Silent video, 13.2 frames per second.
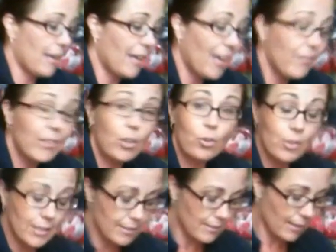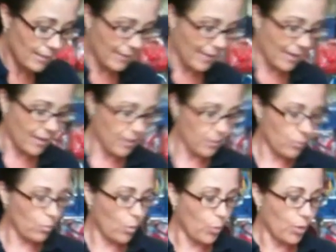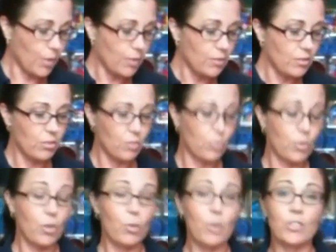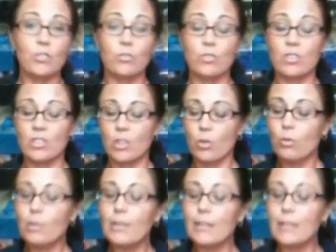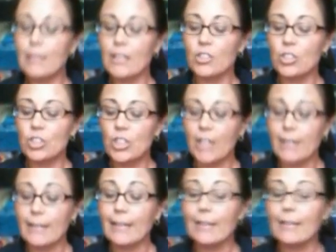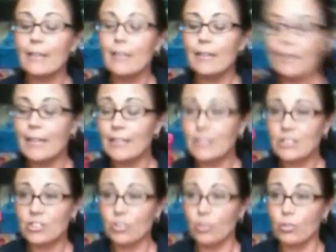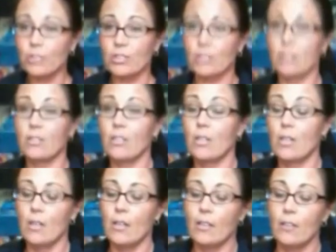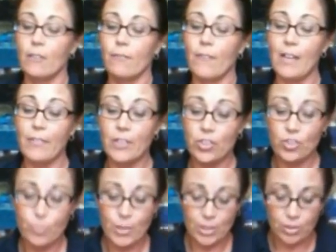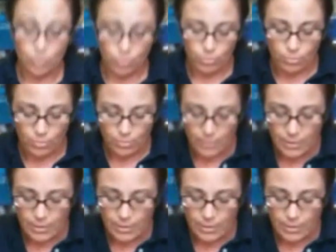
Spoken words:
And having already done that, what we're going to do is we're going to slowly and gently insert the 5-inch balloon